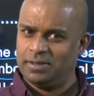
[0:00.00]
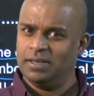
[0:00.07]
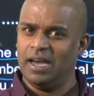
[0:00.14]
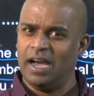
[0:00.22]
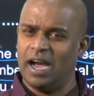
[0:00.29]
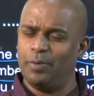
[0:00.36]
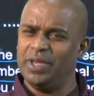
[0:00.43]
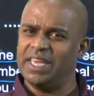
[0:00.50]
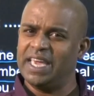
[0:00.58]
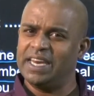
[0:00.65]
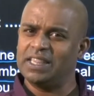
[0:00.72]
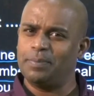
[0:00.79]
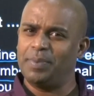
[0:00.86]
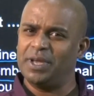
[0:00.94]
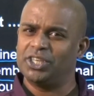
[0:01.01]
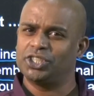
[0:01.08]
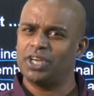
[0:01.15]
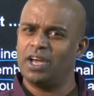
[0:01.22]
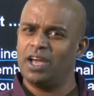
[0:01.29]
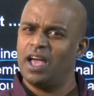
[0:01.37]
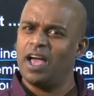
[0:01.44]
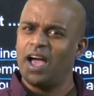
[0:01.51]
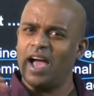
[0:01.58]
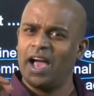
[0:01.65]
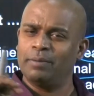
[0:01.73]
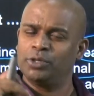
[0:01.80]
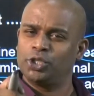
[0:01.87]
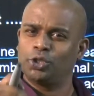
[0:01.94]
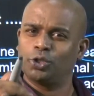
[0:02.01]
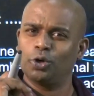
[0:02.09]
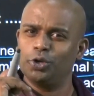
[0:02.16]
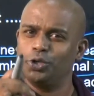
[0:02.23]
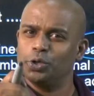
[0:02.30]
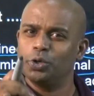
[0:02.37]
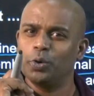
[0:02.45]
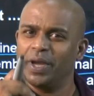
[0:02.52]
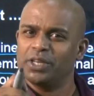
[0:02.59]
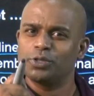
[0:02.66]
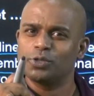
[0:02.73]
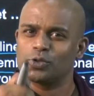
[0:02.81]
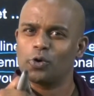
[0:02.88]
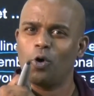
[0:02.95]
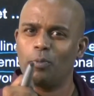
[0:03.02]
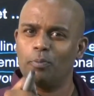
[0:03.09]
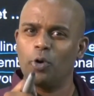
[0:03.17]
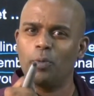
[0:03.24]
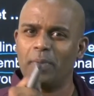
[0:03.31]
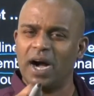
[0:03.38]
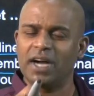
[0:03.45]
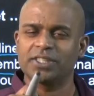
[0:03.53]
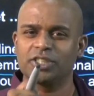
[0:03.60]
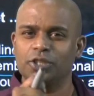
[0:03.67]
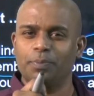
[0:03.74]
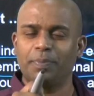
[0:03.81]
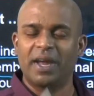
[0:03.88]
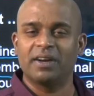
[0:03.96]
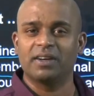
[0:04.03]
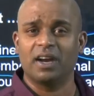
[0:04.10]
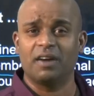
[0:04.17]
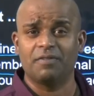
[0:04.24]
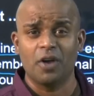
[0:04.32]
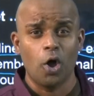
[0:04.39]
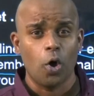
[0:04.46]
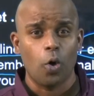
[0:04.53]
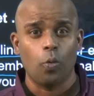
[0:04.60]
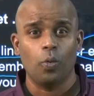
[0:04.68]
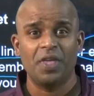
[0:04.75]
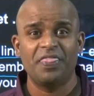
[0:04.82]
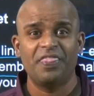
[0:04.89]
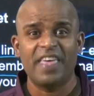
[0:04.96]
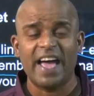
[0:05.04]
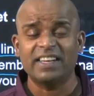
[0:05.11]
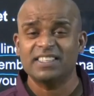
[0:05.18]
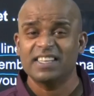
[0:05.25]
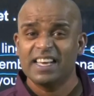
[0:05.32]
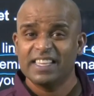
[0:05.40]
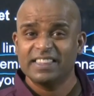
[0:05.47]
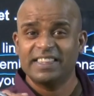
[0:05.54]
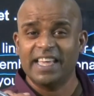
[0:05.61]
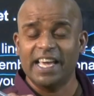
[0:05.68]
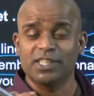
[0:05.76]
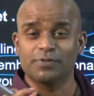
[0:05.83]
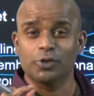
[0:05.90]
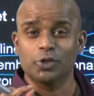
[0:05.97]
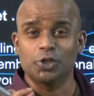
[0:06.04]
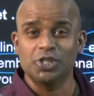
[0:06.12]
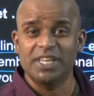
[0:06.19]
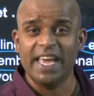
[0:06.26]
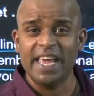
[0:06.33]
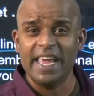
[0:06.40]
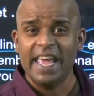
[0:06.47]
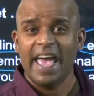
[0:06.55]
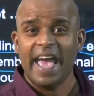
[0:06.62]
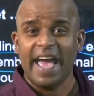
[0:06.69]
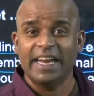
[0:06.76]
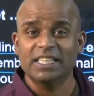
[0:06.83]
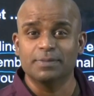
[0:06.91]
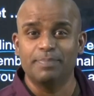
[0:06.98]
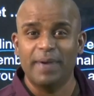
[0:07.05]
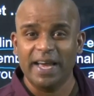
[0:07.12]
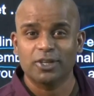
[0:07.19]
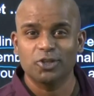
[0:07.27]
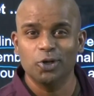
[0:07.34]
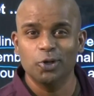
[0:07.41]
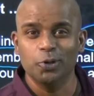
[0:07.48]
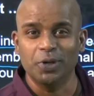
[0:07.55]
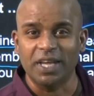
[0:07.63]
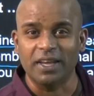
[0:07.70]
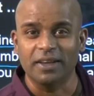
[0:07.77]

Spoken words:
Are we getting the picture? I'm sure you're going to score more marks in your paragraph. With that, thanks for today, and it's back to Looney.